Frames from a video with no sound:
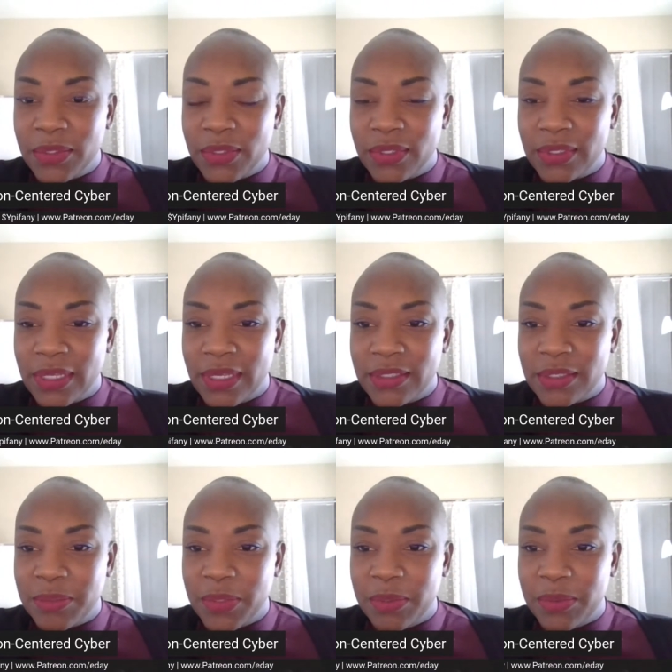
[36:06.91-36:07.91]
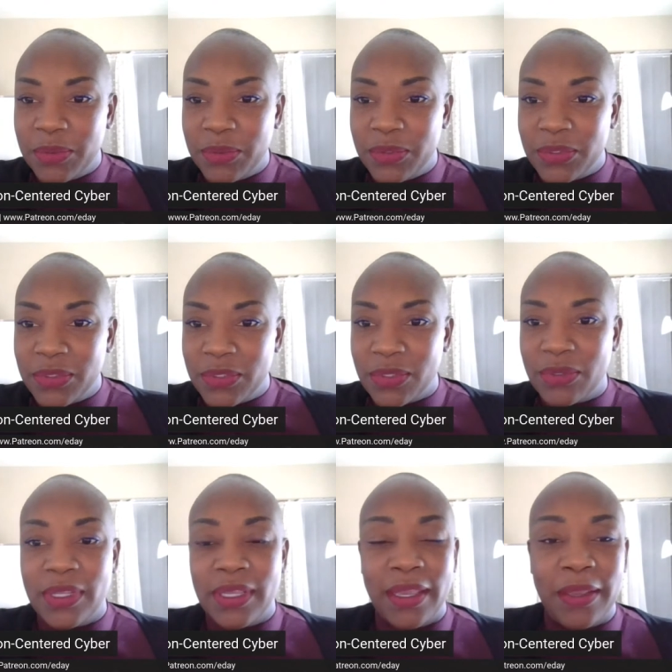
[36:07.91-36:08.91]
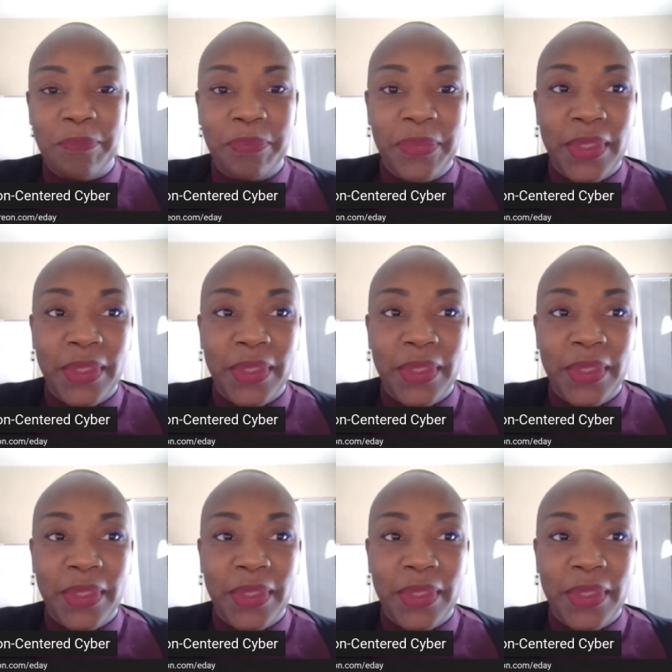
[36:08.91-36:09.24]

young minds and people in a security game.